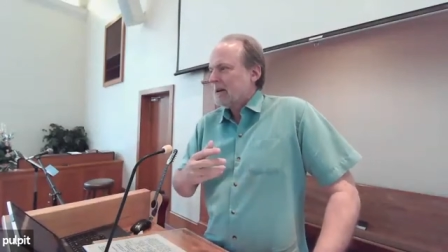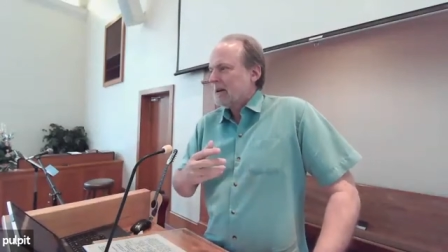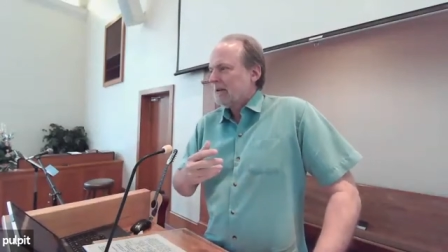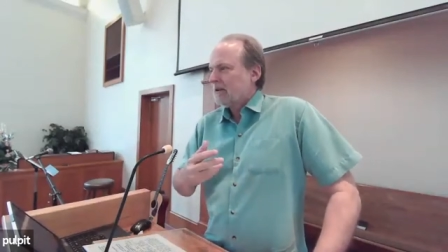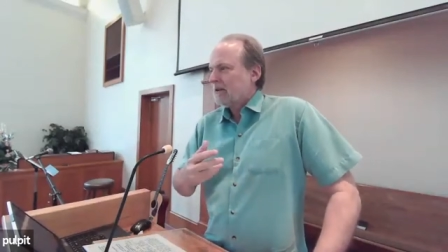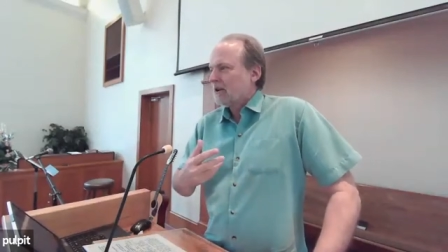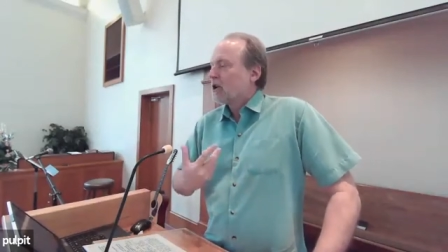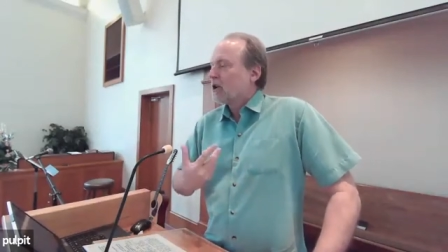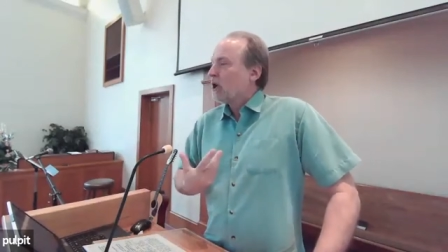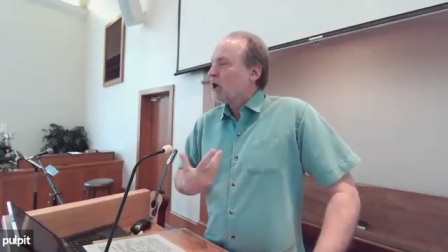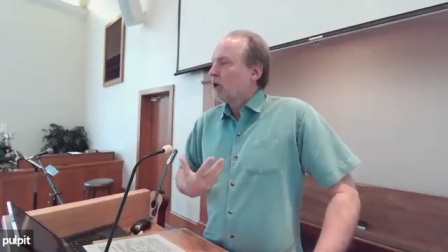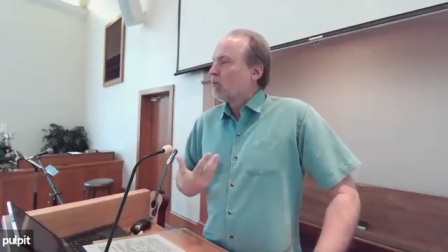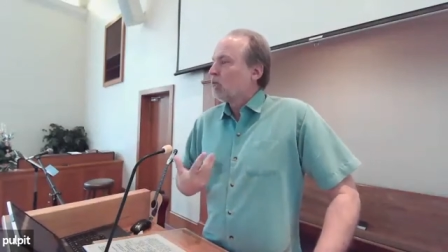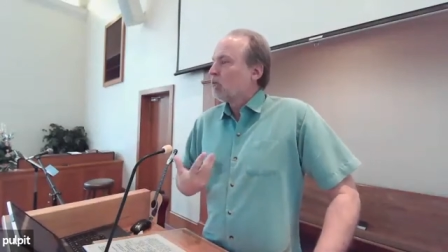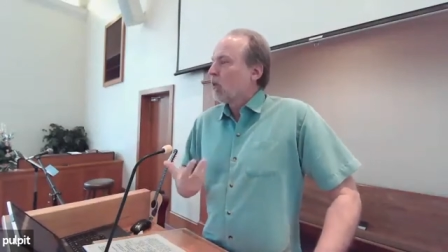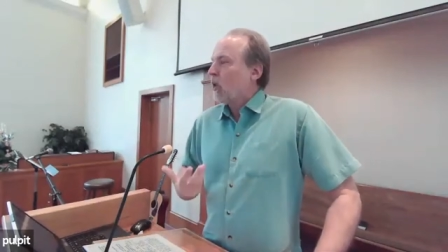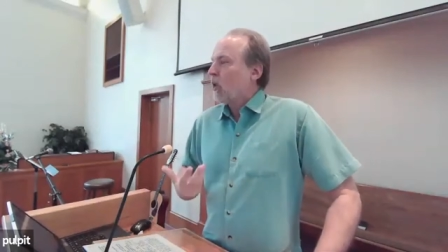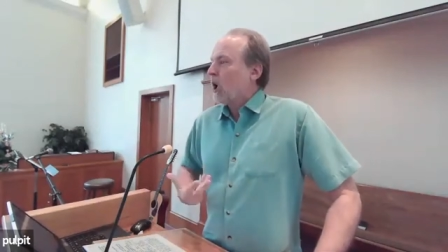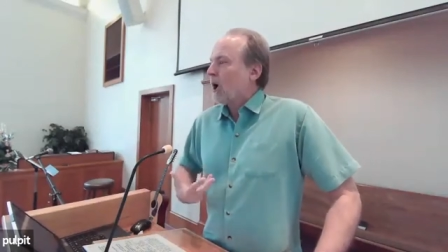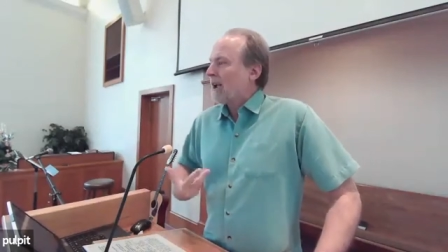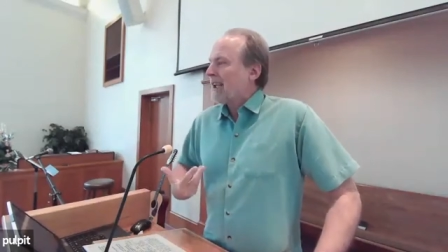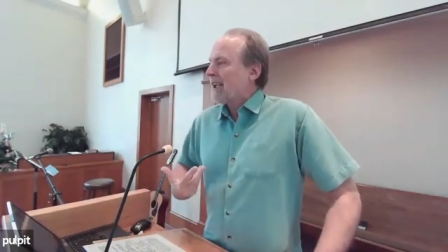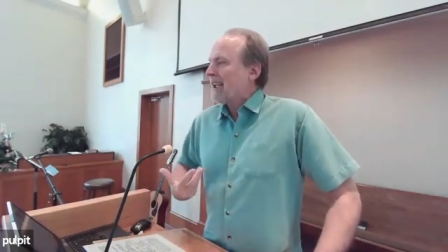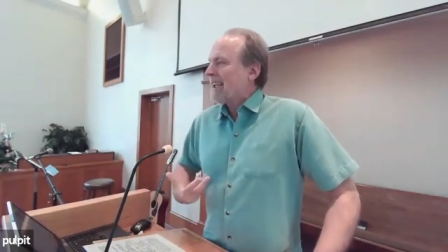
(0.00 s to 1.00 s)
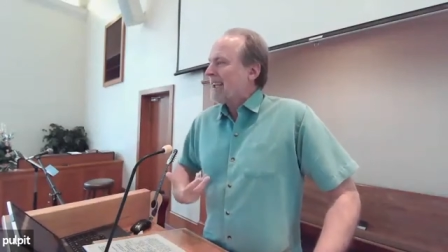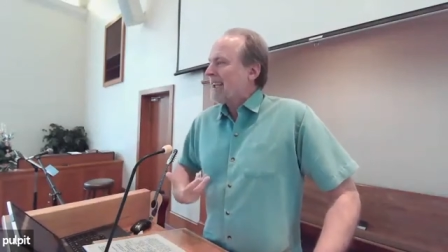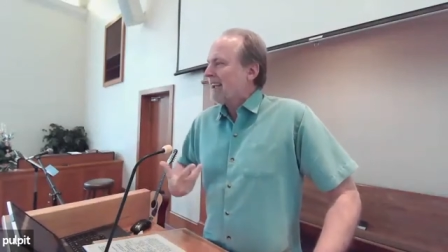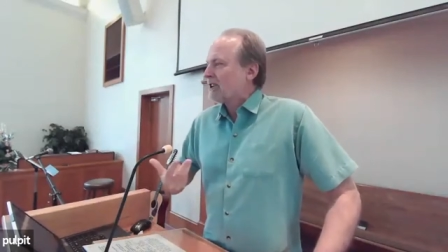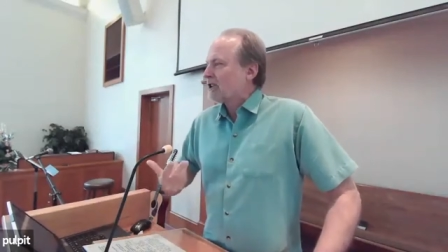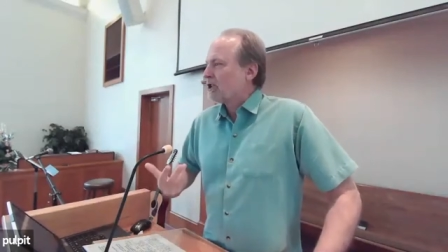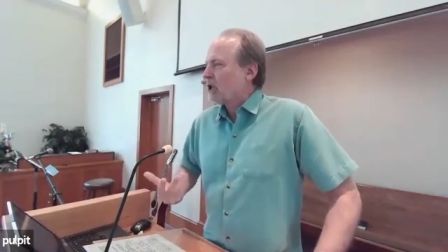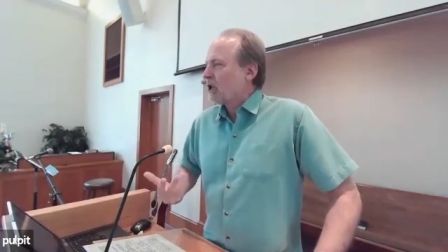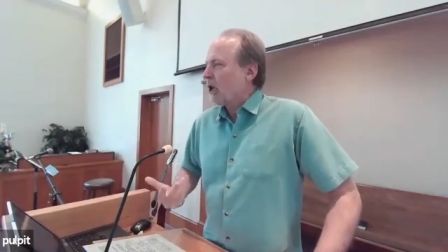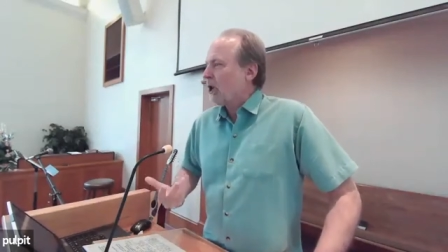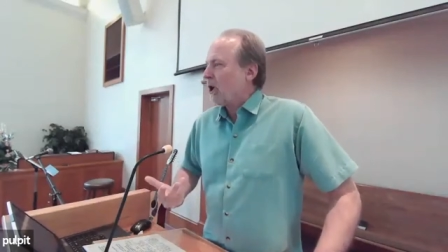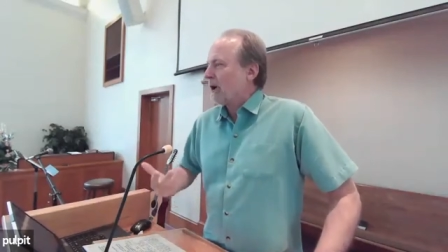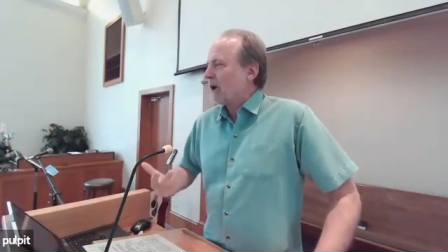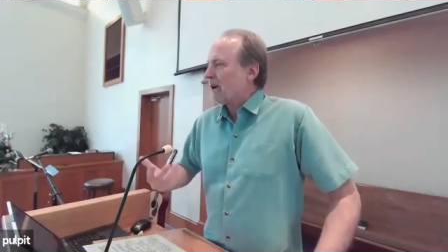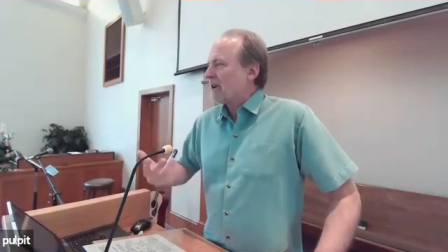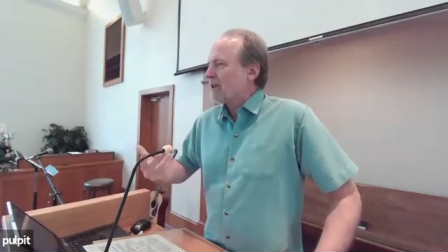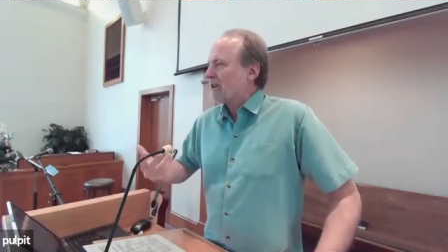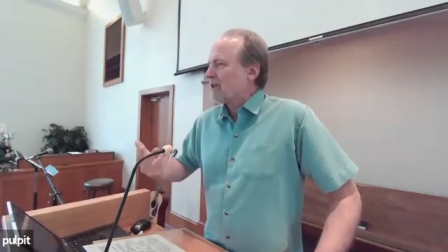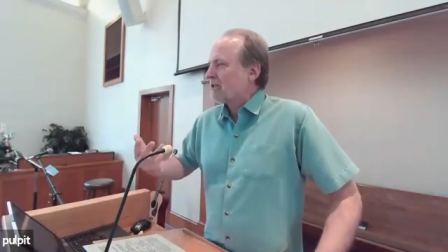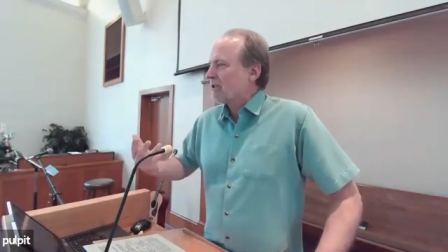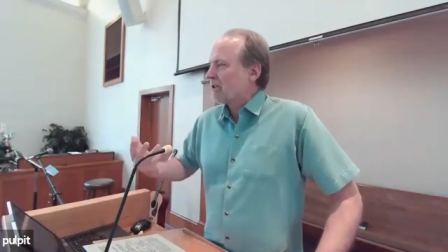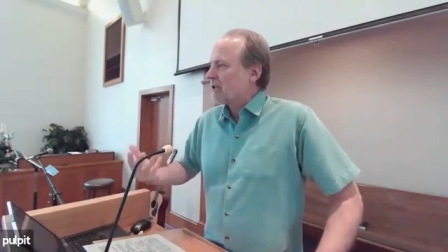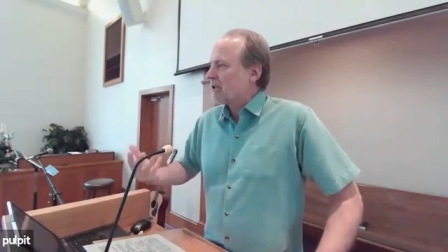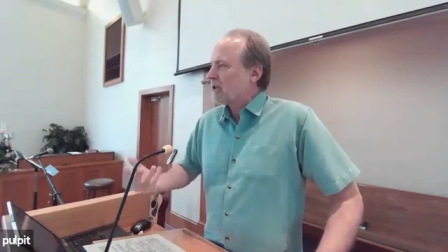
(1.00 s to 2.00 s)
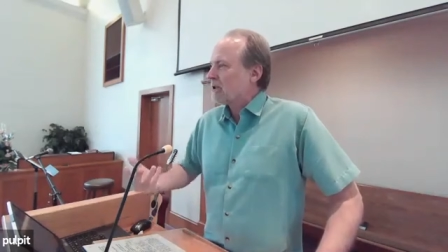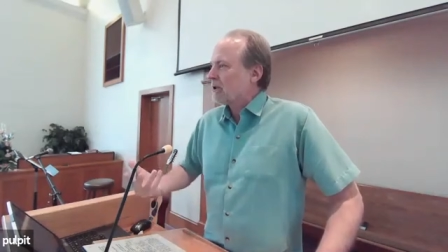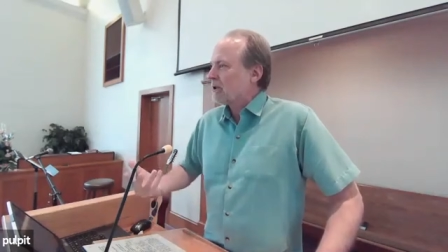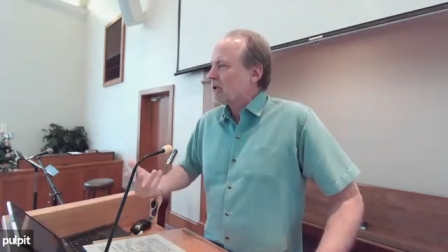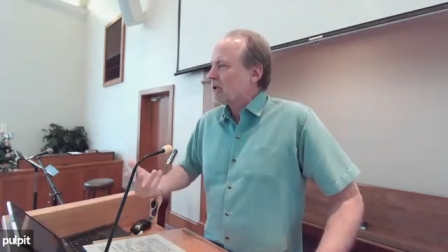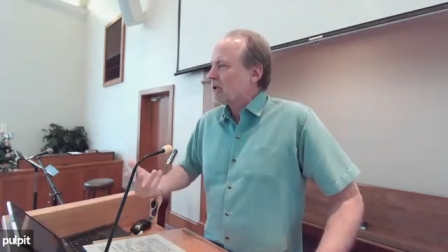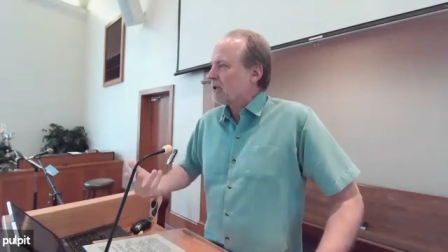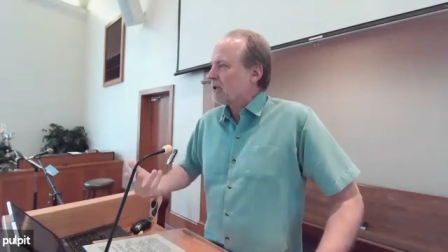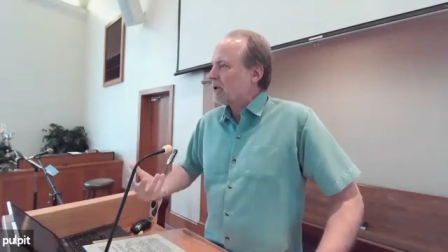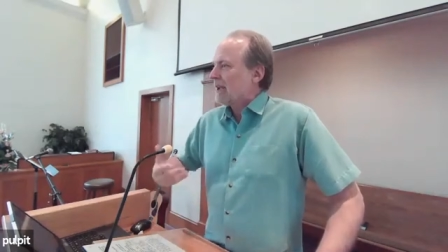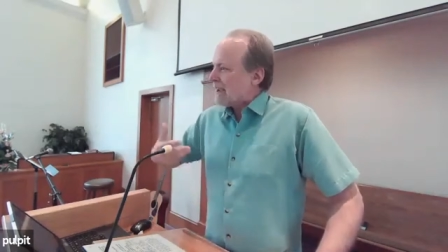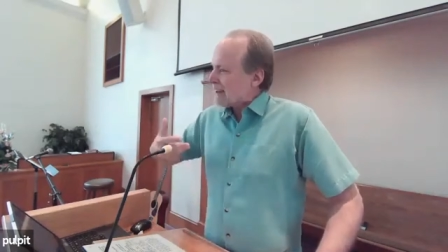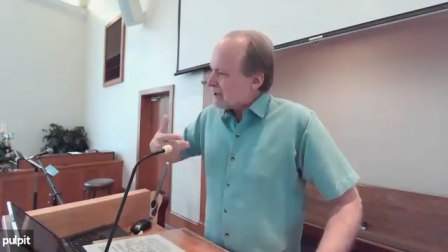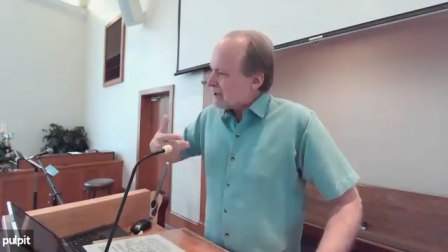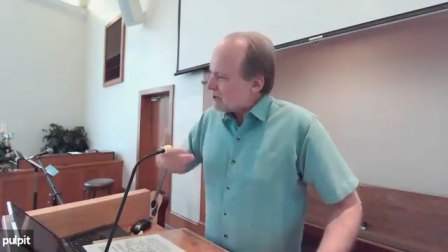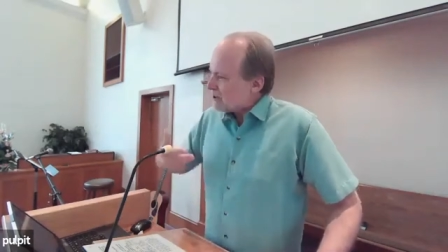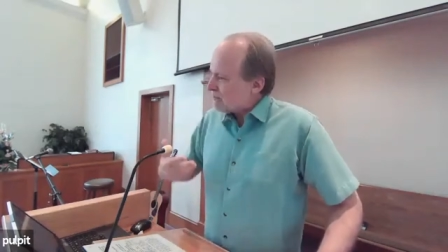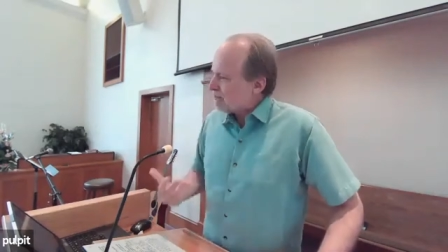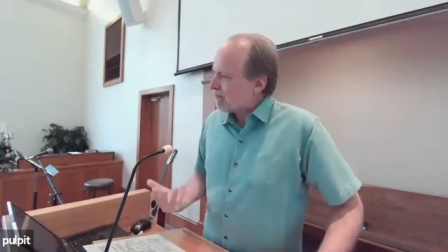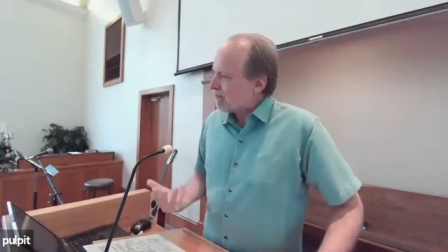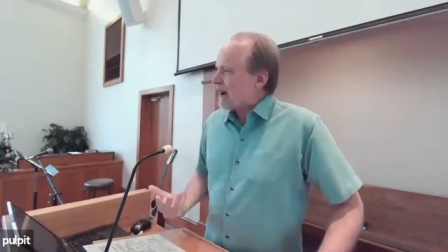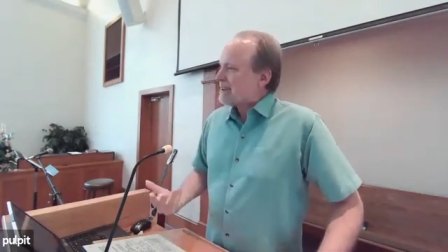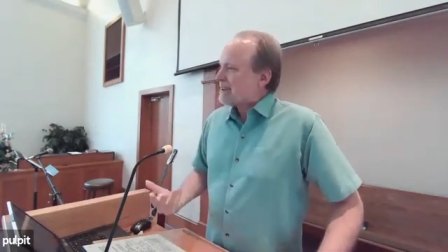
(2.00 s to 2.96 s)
It's like the good work He has called us to do